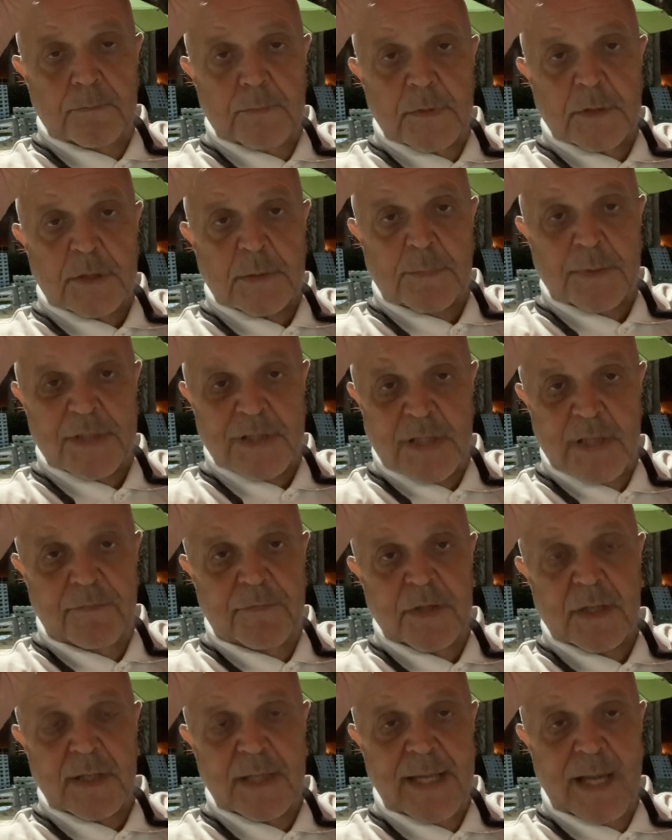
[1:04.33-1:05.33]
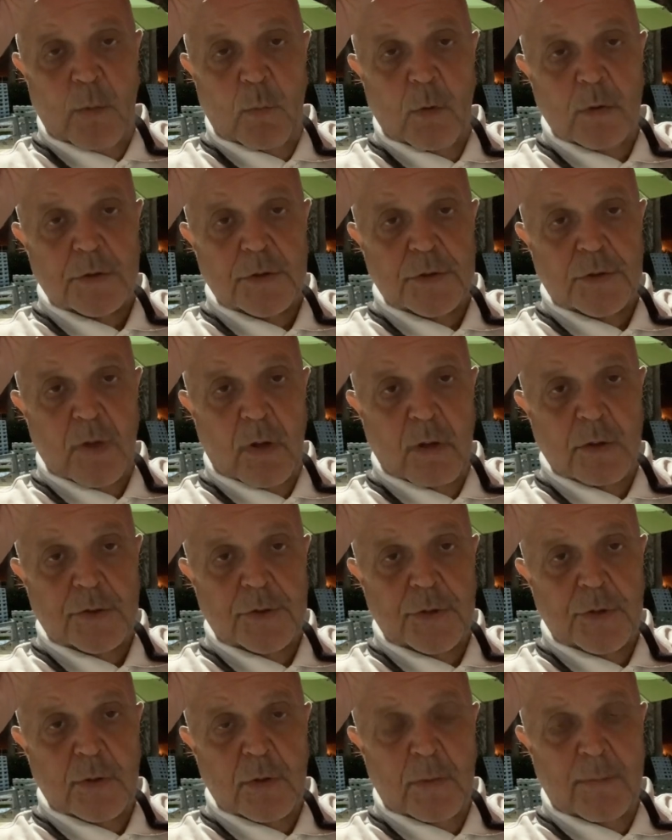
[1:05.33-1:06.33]
specifically, I want to talk to
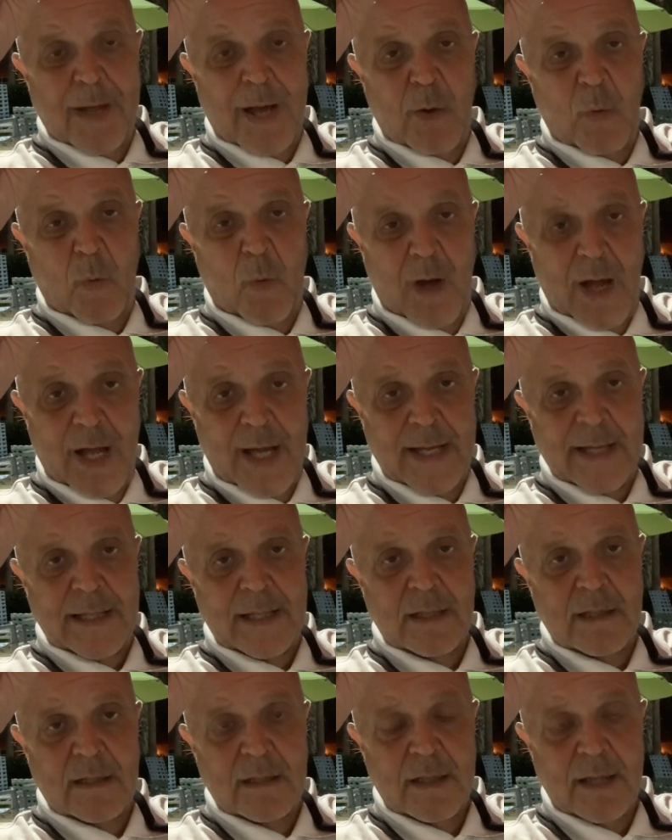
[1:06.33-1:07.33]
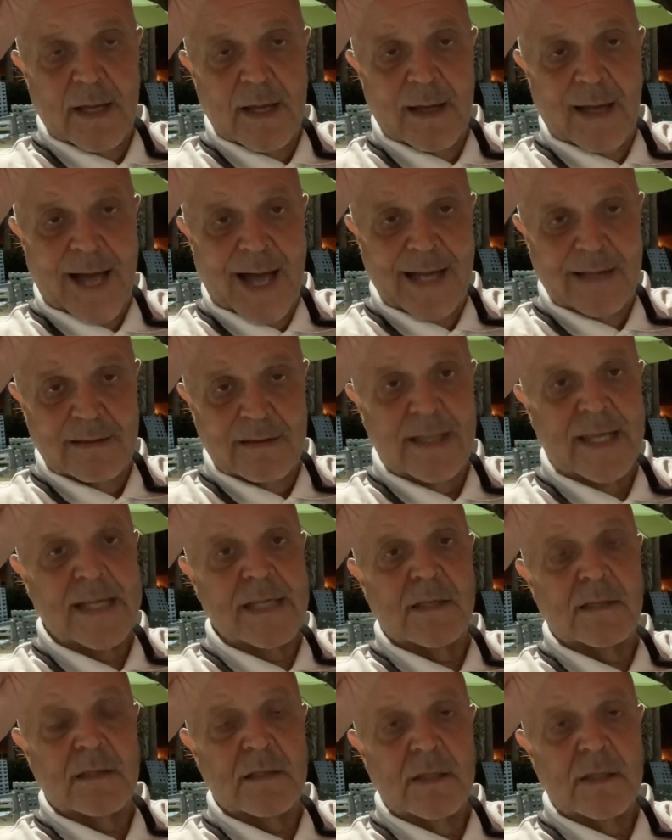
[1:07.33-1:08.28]
you about why I think